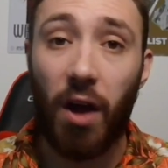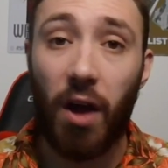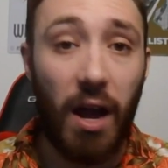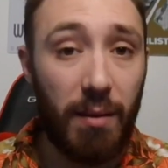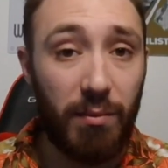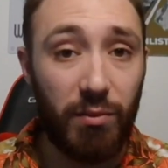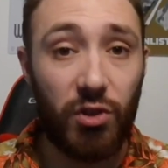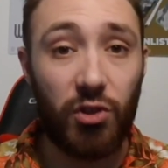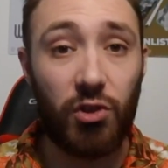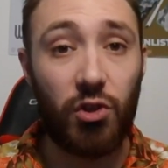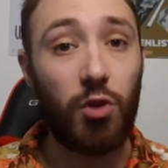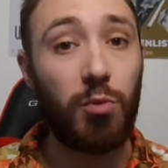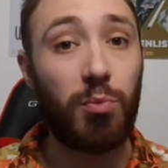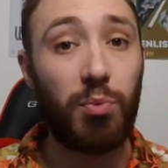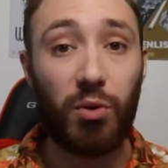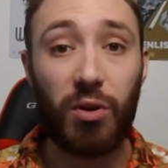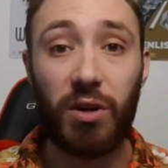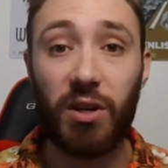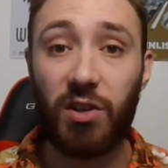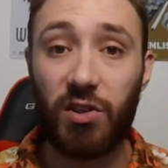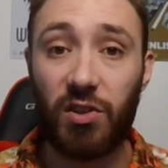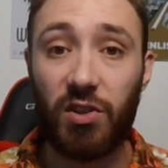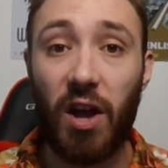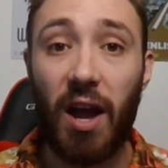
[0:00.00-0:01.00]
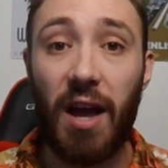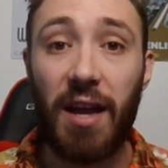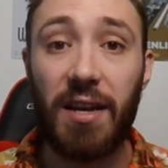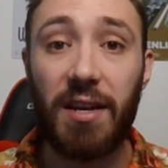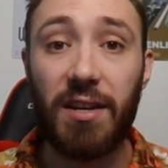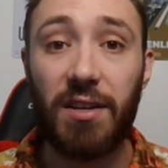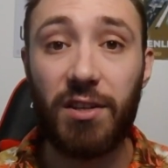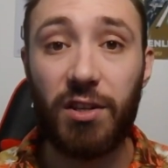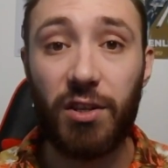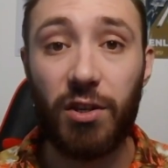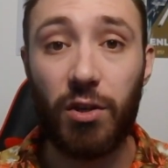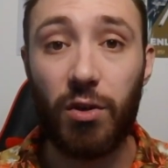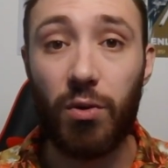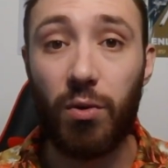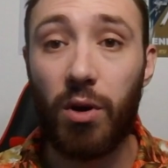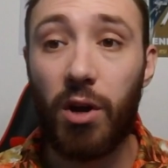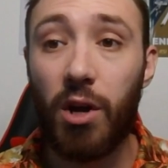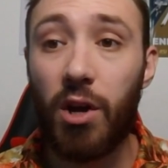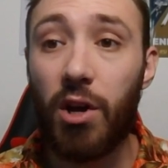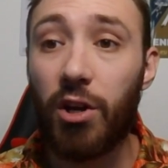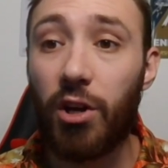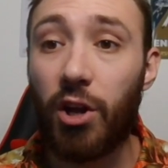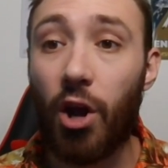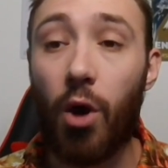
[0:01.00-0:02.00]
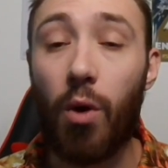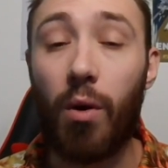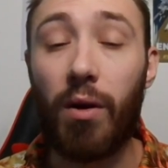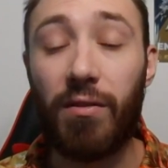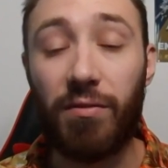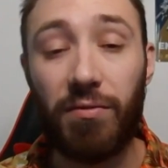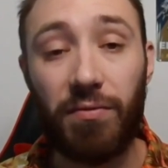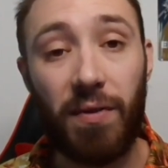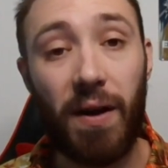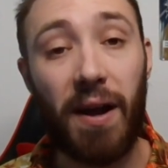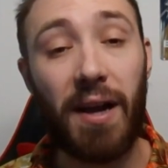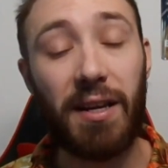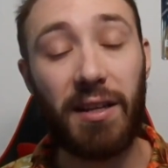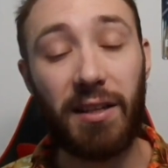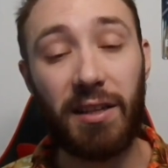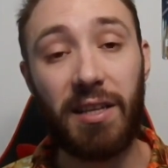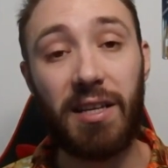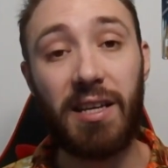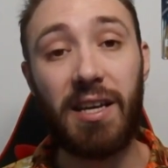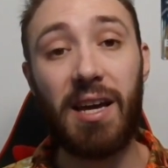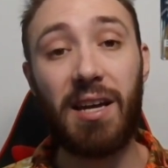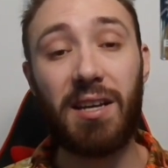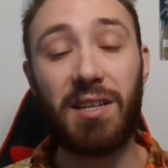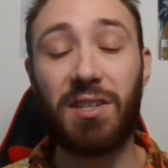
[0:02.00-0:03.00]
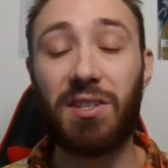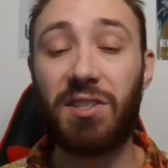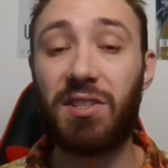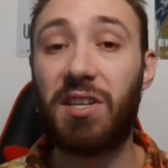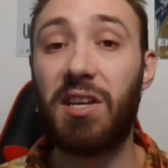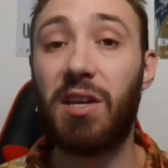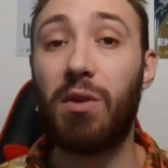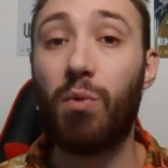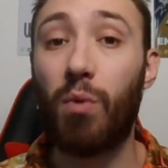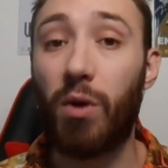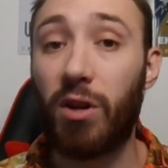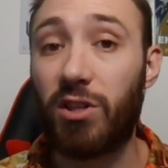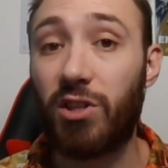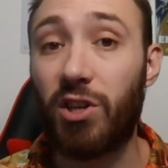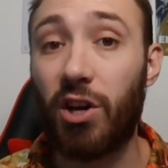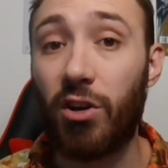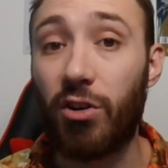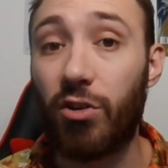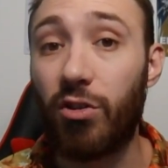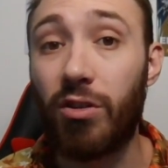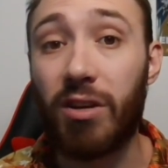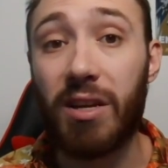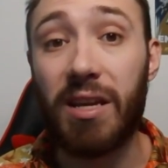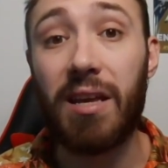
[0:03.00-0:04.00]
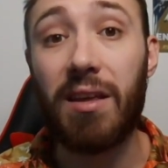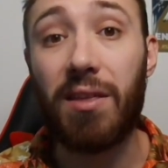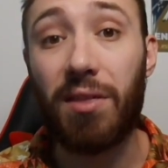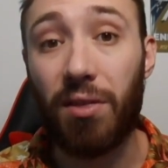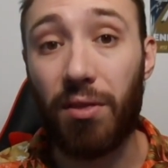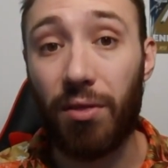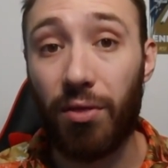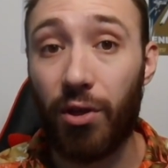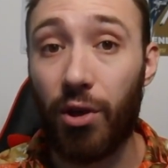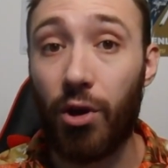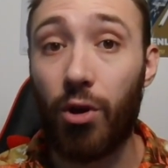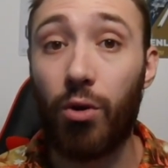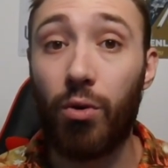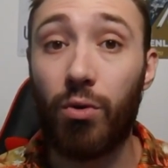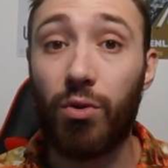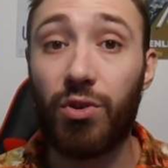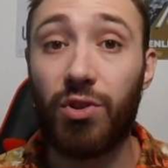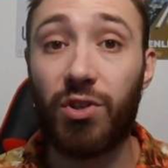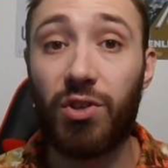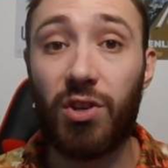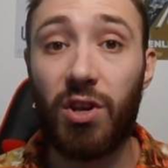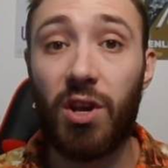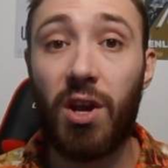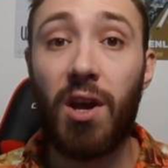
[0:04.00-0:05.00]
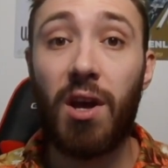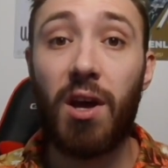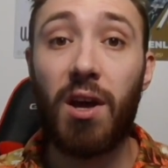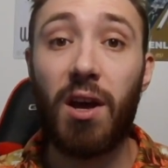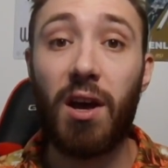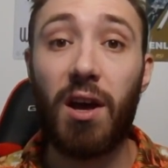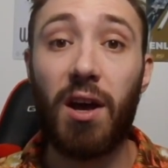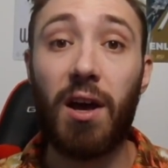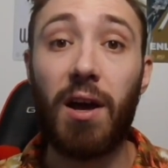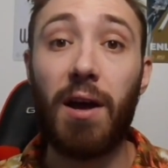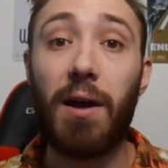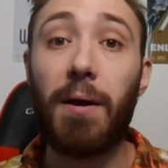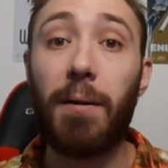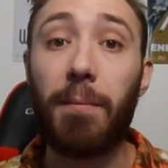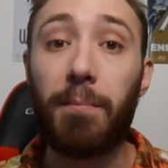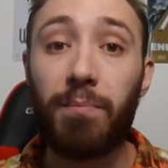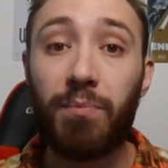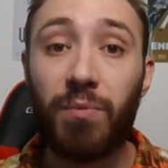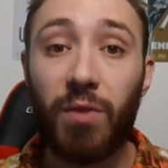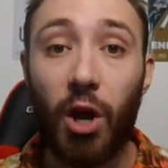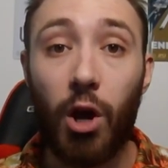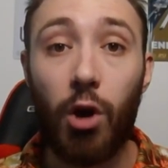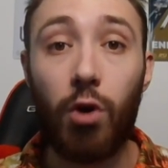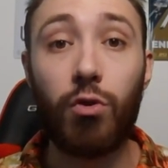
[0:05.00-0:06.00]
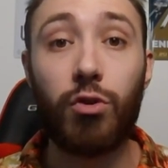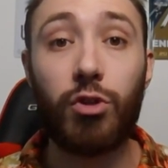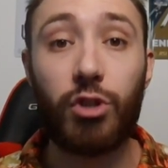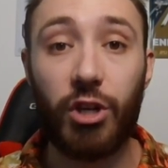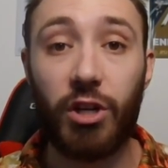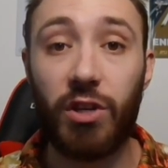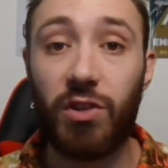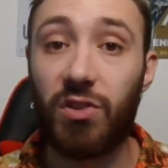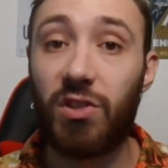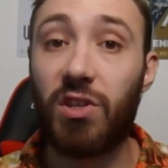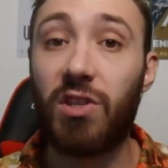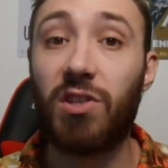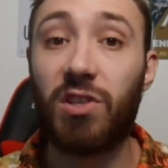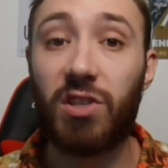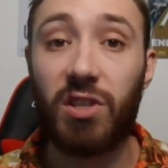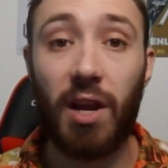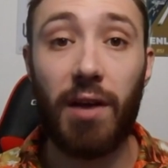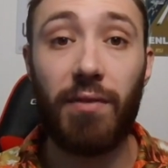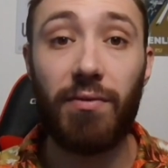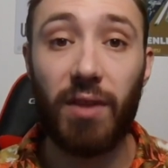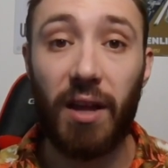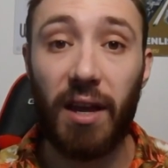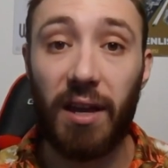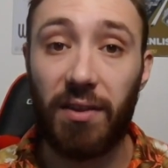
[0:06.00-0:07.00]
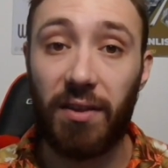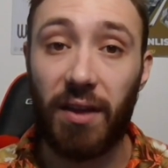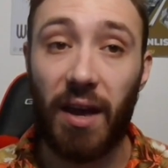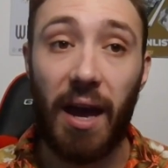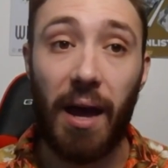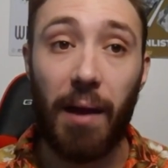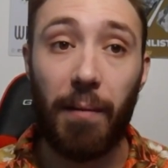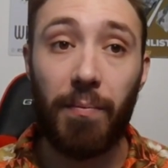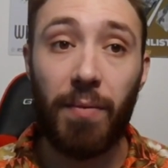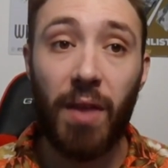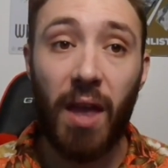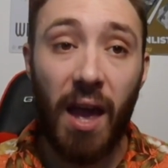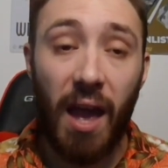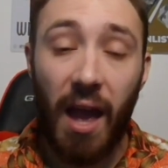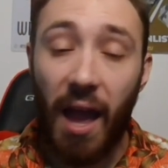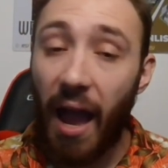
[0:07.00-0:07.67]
I'm super excited to go and finally get to see what's underneath those oceans and stuff like that.